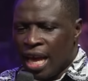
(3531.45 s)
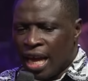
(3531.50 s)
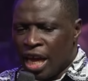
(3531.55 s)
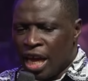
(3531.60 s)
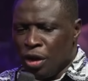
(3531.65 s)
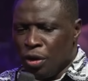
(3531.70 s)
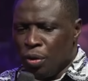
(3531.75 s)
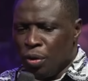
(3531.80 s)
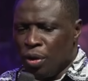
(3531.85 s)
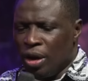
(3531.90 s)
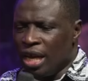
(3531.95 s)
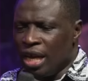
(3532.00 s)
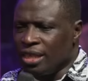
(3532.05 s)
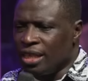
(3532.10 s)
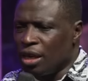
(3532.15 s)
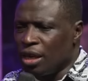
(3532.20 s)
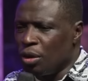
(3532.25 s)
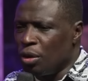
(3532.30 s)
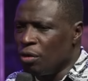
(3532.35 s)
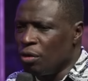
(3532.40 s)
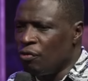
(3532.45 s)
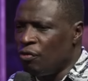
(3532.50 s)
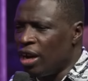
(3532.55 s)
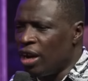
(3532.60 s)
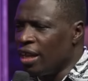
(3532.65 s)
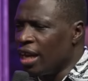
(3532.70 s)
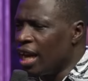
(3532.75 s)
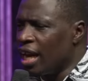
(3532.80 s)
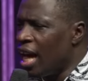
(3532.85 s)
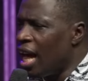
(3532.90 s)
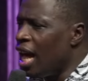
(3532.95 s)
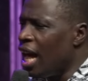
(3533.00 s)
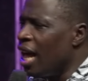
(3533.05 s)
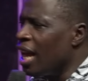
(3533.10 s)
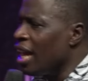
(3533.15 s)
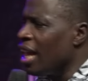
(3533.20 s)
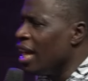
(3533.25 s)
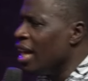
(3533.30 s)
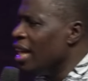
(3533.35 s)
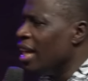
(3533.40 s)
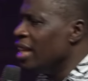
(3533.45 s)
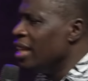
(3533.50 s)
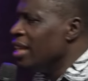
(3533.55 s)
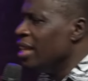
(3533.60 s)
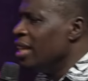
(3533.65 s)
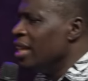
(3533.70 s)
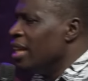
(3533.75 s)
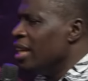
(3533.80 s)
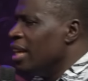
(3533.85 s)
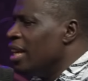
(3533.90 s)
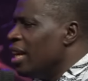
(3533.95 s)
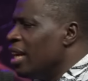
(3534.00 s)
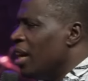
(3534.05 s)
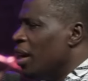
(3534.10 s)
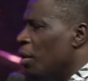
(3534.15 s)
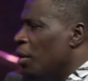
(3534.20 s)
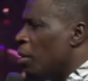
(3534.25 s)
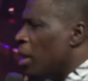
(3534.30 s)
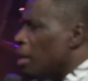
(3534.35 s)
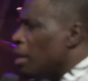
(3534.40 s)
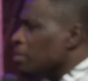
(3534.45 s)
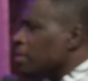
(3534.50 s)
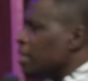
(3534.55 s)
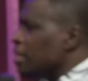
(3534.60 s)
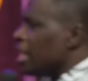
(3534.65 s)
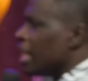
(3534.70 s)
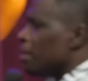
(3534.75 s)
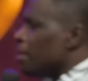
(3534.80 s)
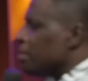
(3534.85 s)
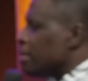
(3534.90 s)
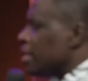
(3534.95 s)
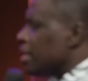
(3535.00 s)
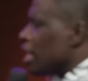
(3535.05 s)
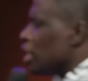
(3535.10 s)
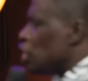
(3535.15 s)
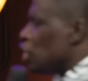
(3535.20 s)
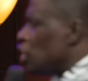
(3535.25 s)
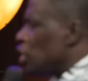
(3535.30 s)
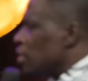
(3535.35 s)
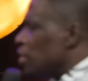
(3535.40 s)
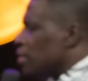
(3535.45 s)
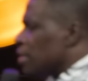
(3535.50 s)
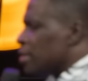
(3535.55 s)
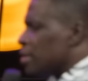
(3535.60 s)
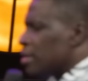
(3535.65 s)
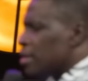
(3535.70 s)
Can you let the Lord, Father God, what I'm seeing Jesus